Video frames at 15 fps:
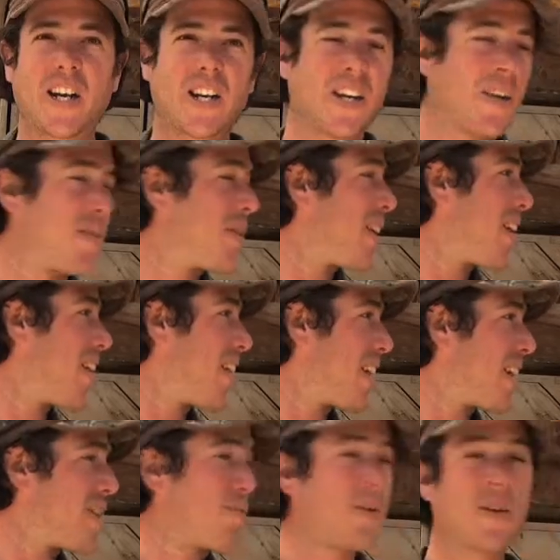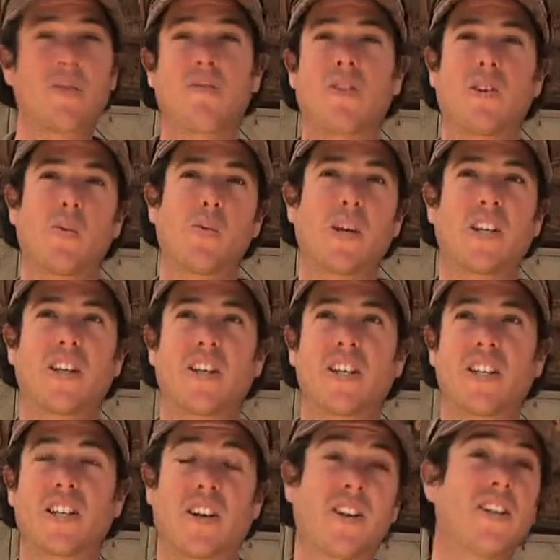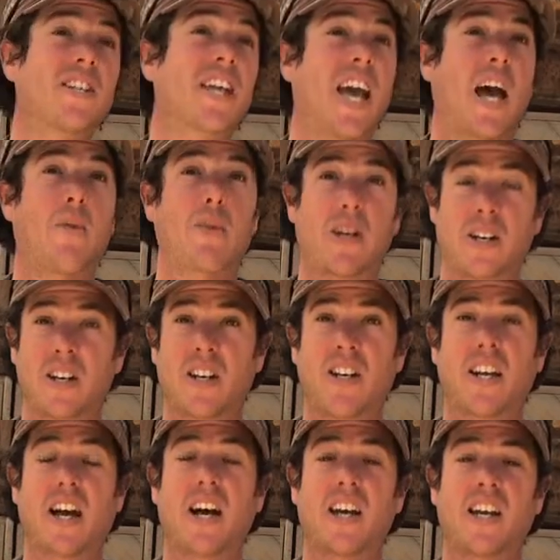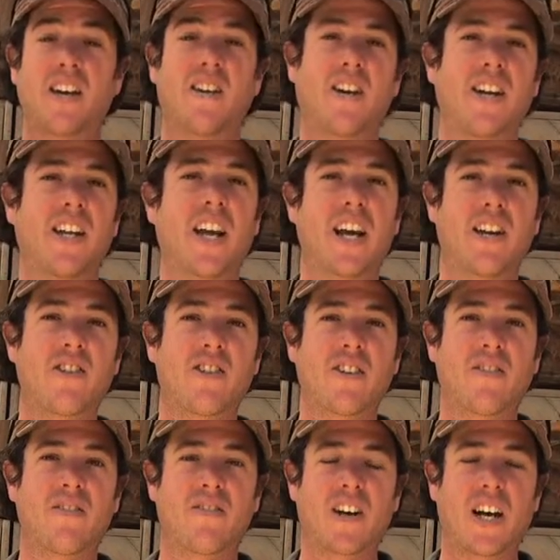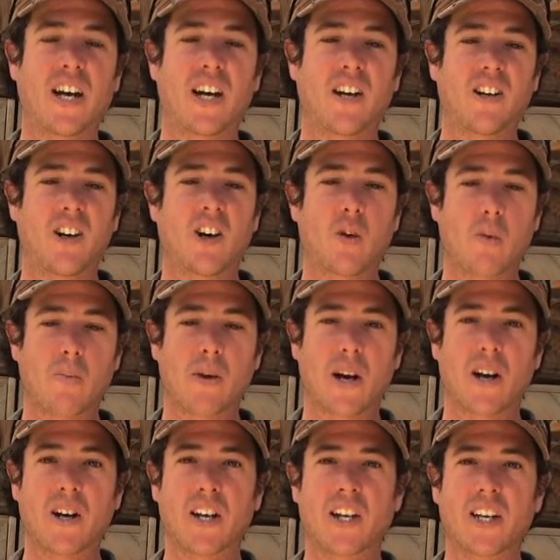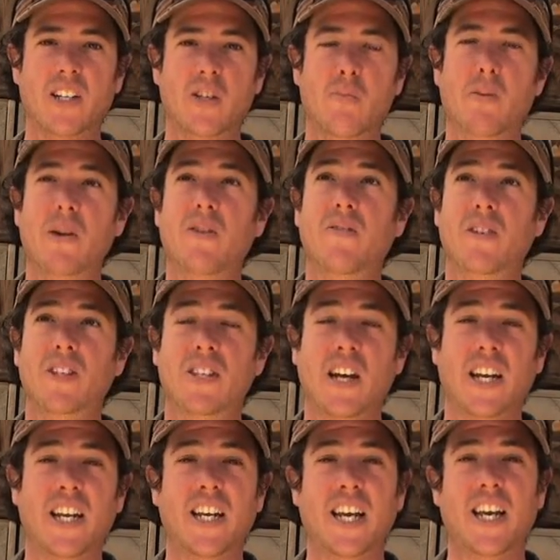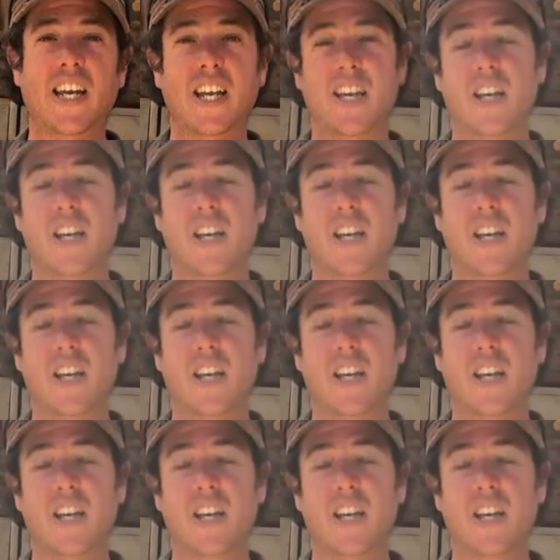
and here we are at the beautiful Wilderness Arts cabin here on the edge of Algonquin Park, and it's a beautiful sunny day.